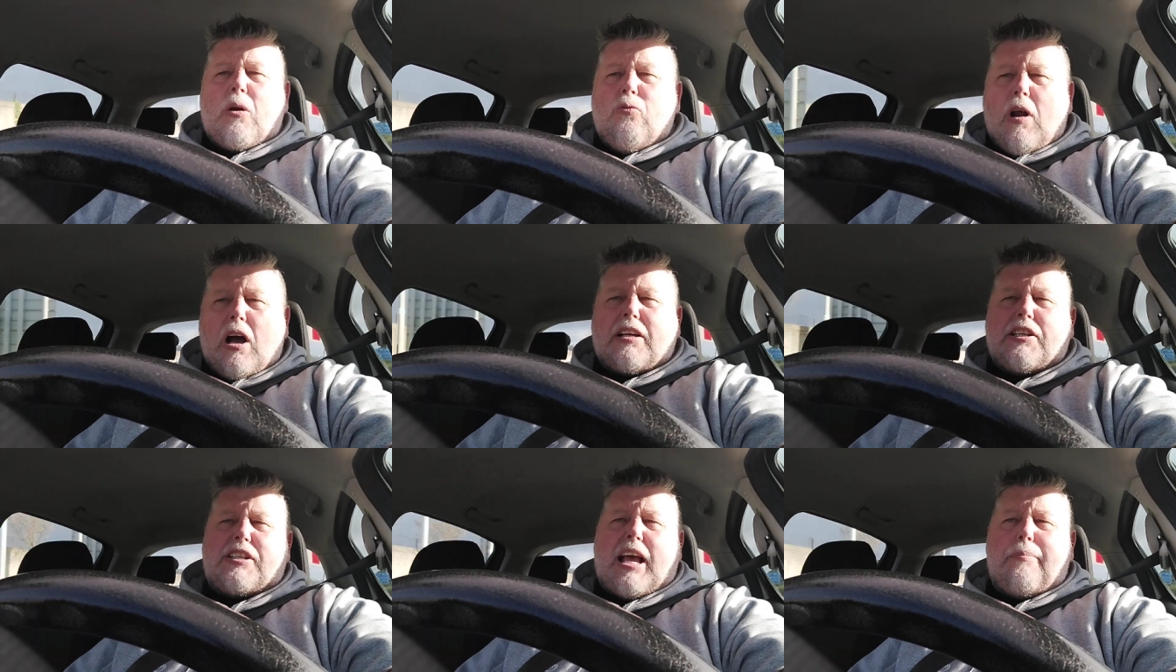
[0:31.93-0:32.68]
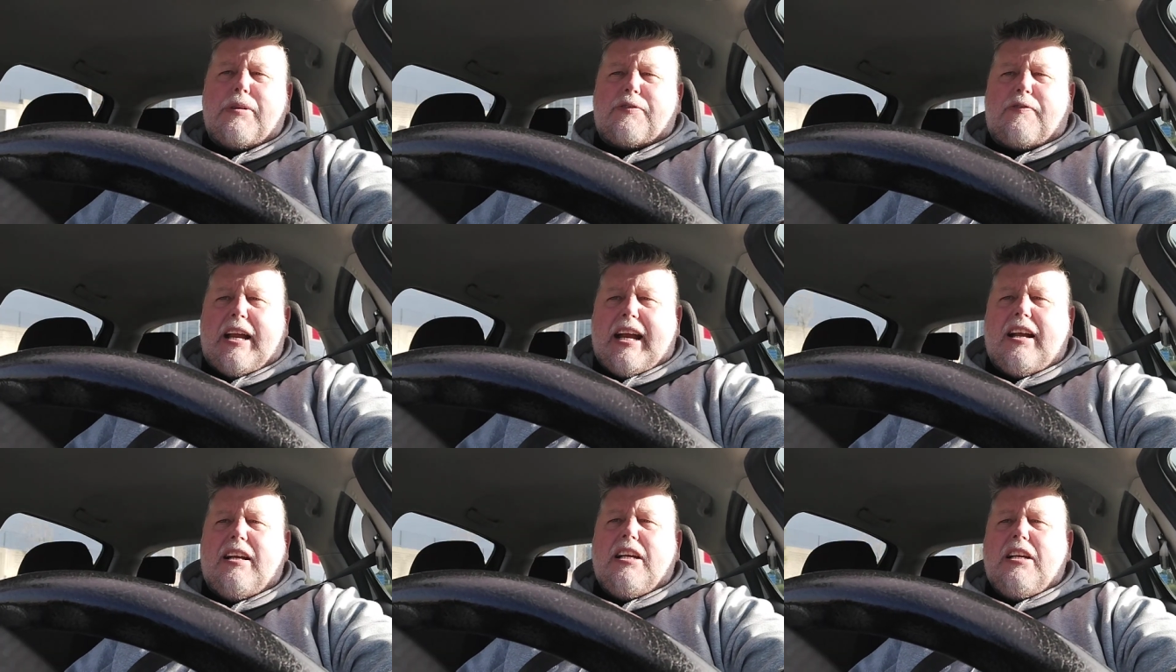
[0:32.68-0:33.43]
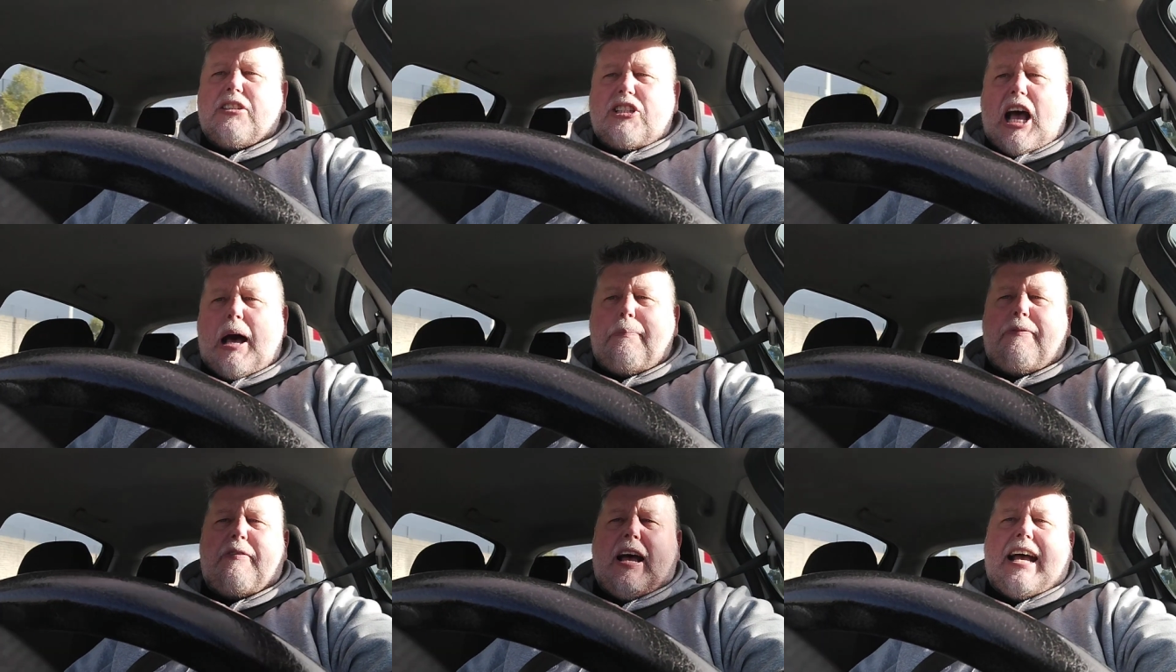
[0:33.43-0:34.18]
raucous atmosphere,
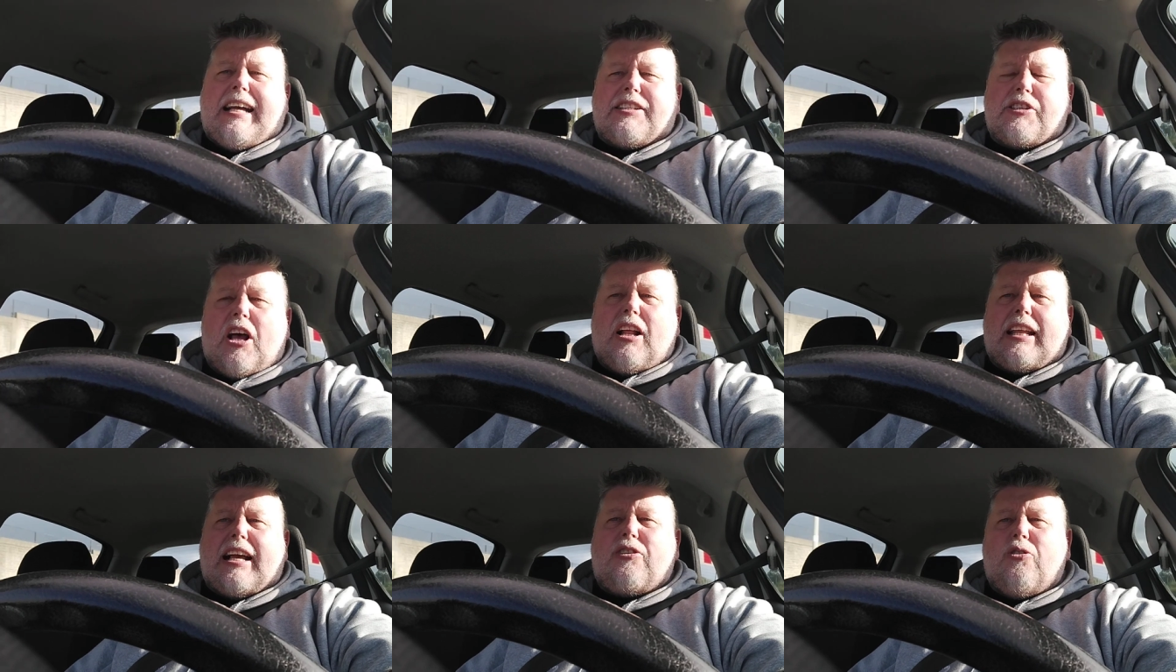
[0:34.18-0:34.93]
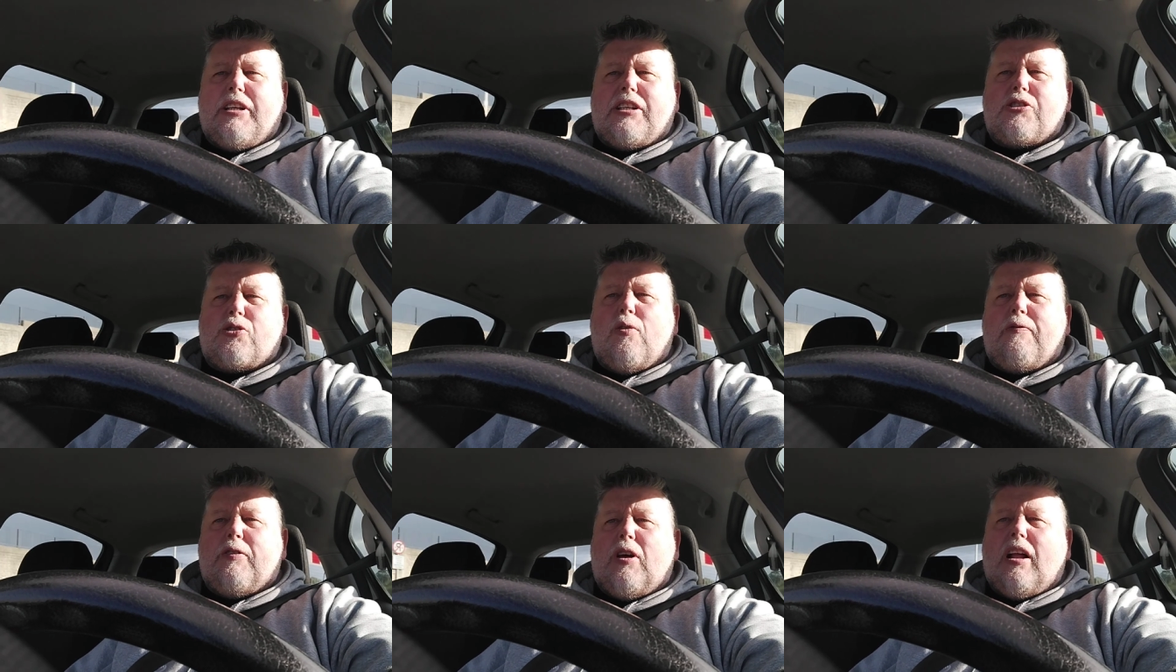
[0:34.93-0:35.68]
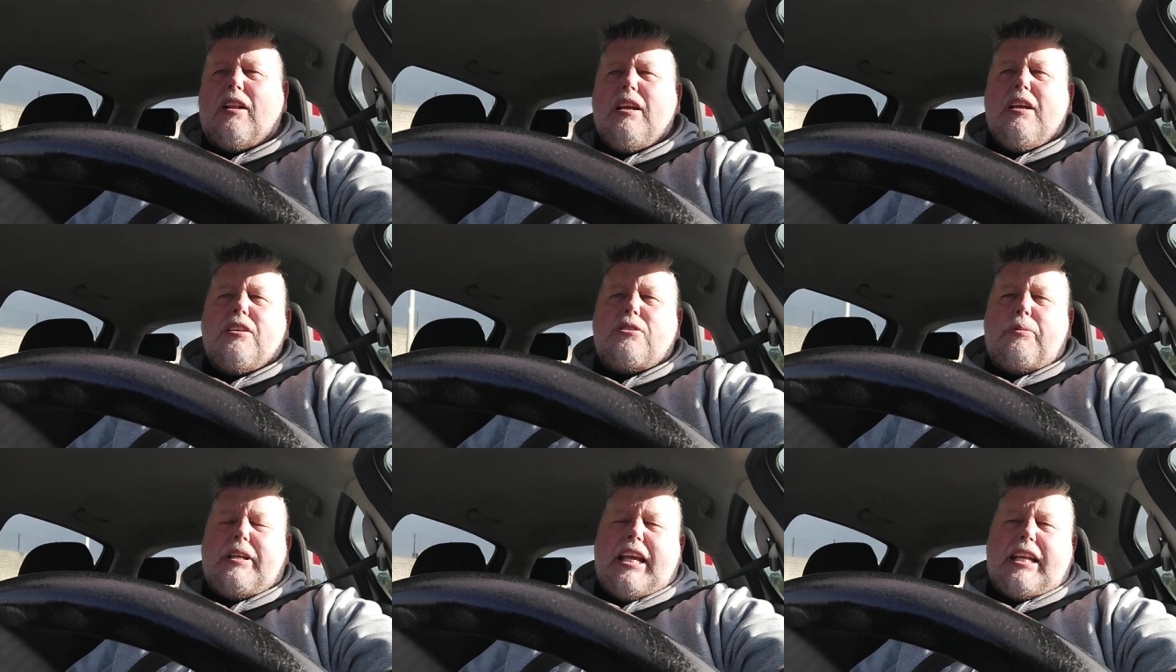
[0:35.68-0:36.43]
top fans, all that kind of stuff and all.
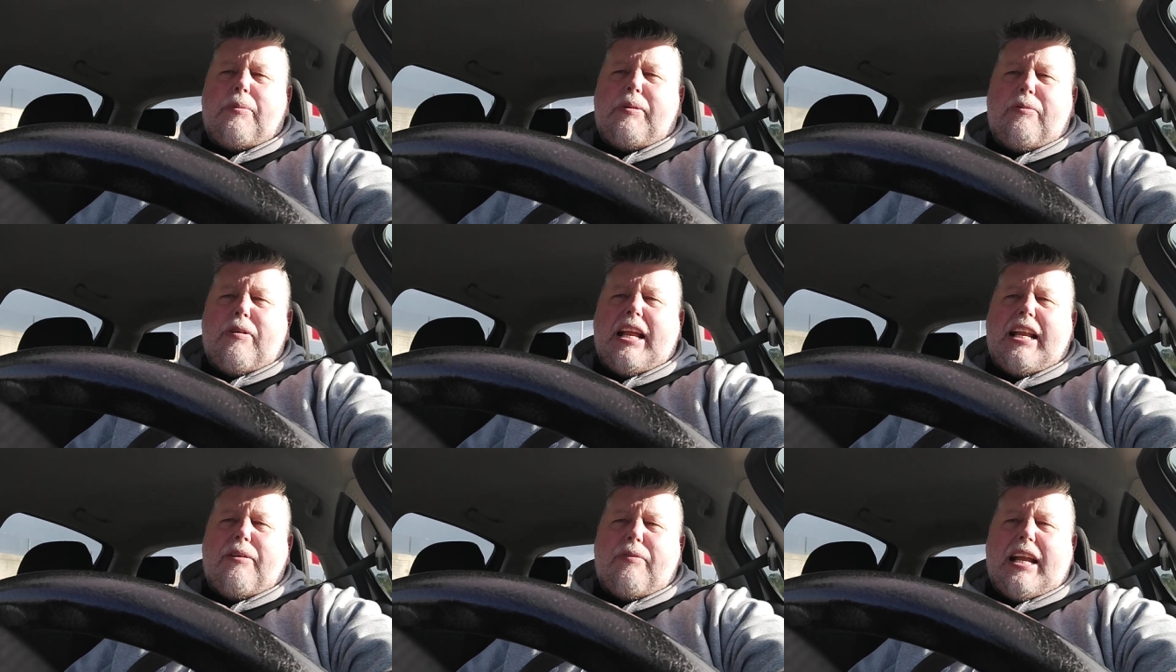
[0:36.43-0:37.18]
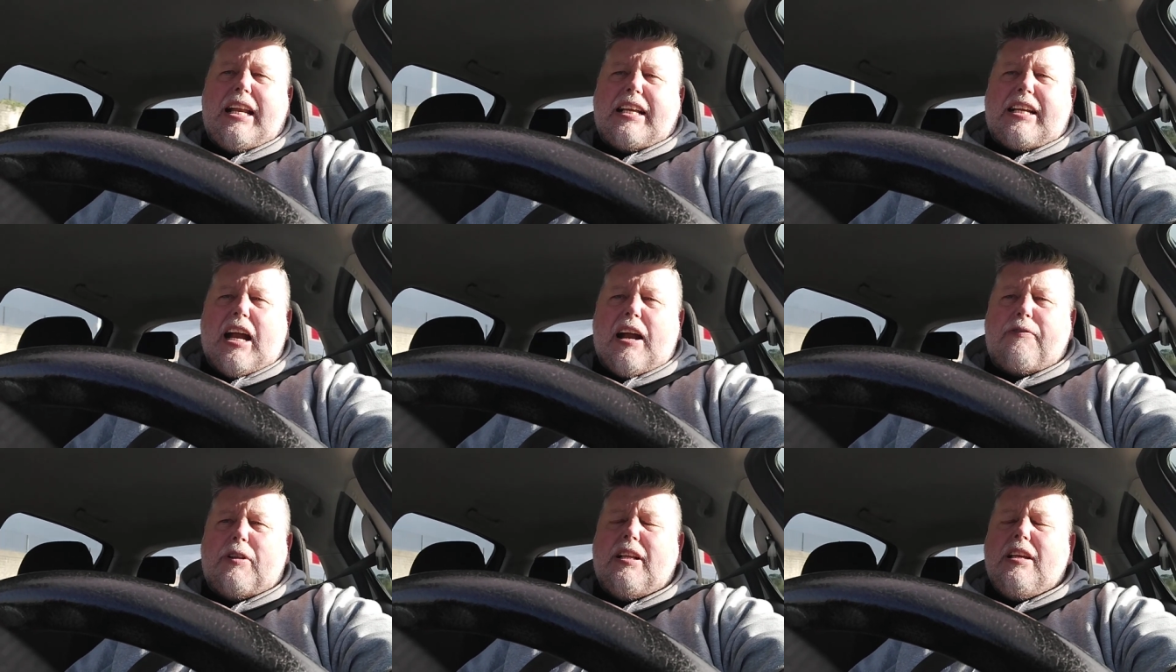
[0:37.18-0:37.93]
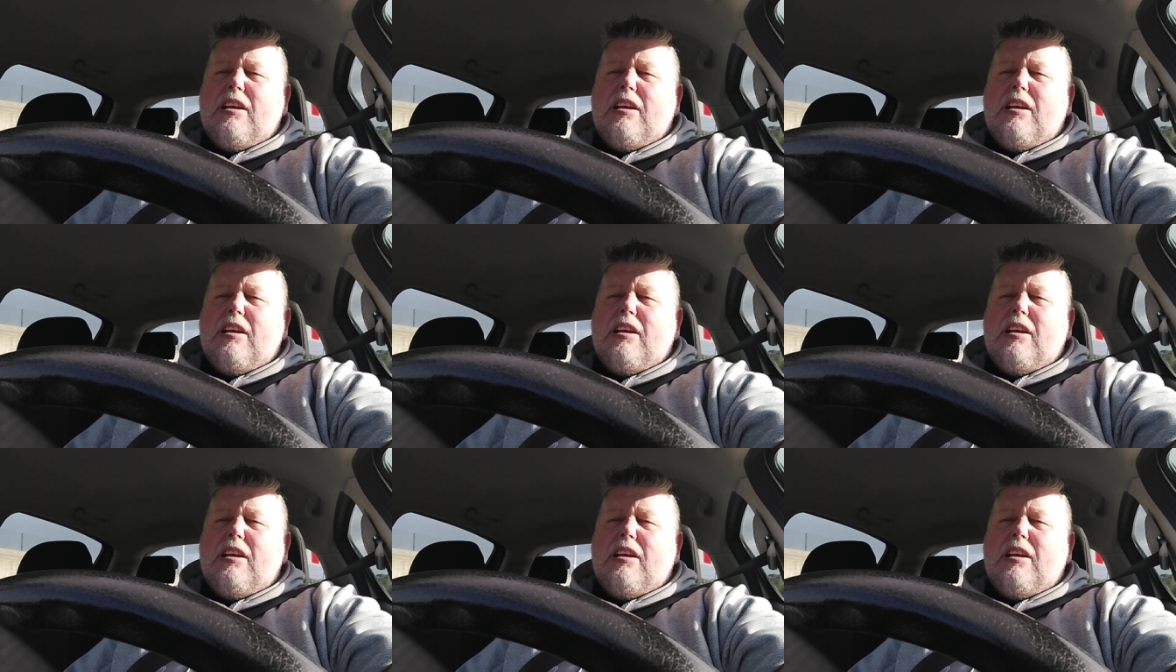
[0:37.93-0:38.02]
So we need to be really, really careful.